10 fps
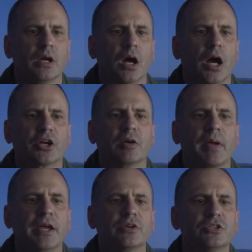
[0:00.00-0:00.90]
Our
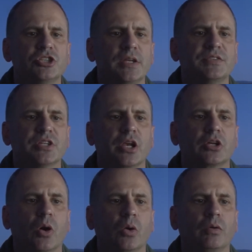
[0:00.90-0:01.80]
Commander-in-Chief set a
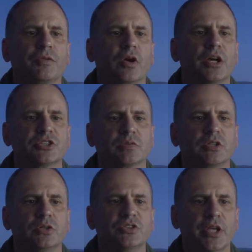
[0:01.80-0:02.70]
goal for us to
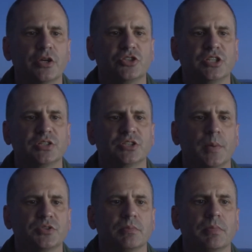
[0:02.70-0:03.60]
reduce energy
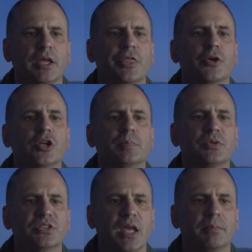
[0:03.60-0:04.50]
consumption by
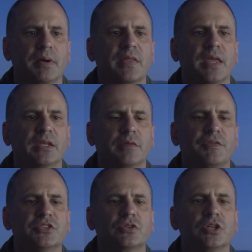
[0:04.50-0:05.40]
30% by the end of the
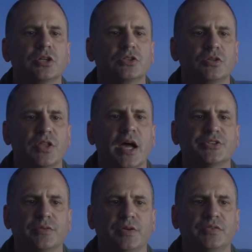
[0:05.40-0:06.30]
fiscal year
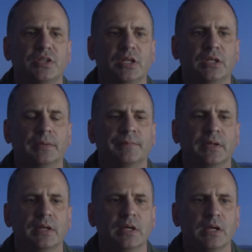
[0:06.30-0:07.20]
2015.
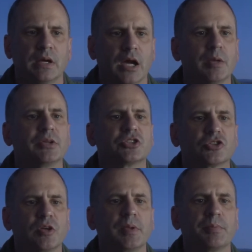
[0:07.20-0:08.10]
I am
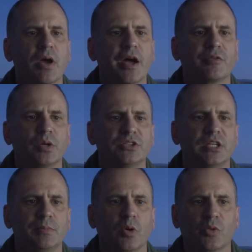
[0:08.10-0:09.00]
extremely proud of what
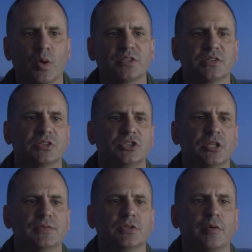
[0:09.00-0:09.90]
Team Northwest has
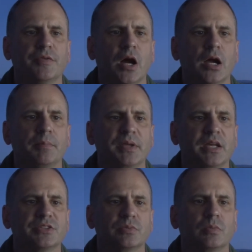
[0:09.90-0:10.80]
achieved so far
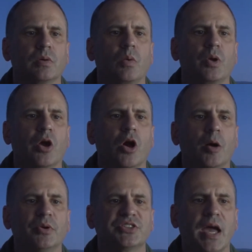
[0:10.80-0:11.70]
because we are
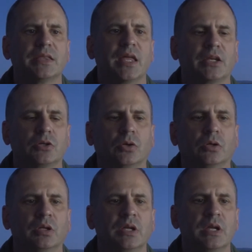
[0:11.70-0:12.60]
almost at that
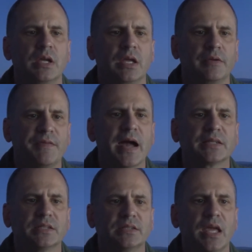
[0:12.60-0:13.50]
goal. In
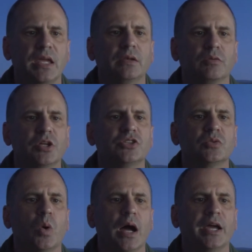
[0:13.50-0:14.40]
fact, to date,
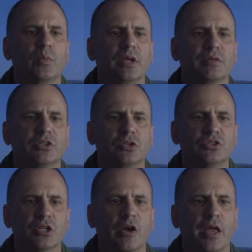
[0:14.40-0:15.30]
region-wide, we have
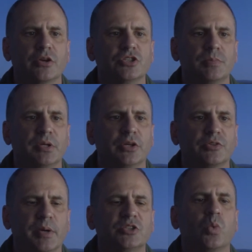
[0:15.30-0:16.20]
reduced our energy
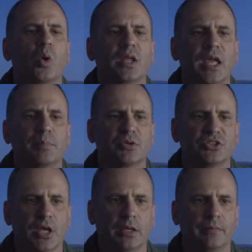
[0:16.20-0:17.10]
bills by
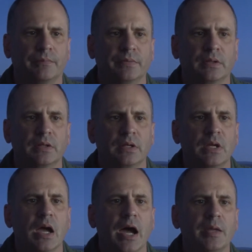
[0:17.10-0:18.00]
28%.
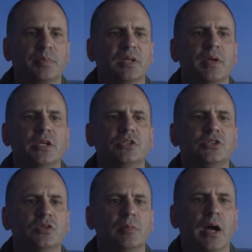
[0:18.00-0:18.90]
I am committed to
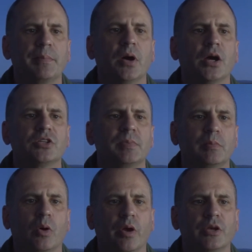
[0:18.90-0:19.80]
doing my part to
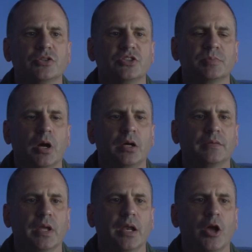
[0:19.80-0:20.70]
be more energy
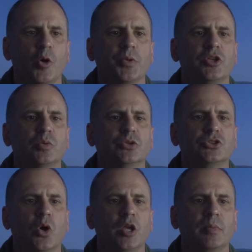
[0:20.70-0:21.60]
smart, and I hope that you will
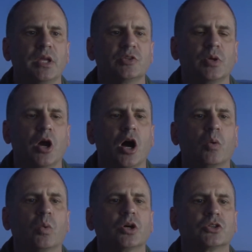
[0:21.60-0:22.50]
join me as we
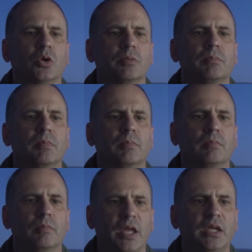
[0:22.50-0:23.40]
all work toward
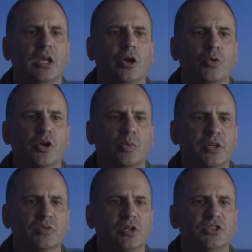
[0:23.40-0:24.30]
making our
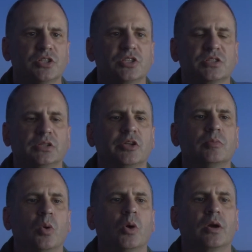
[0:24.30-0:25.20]
Northwest region just a
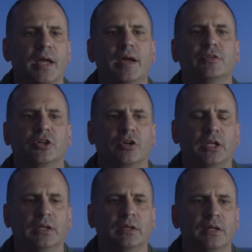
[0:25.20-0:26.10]
little more
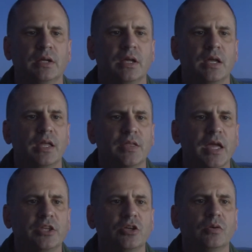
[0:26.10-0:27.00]
evergreen.
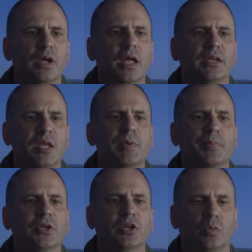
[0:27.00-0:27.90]
Thank you, and keep
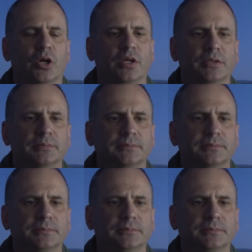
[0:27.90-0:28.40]
up the good work.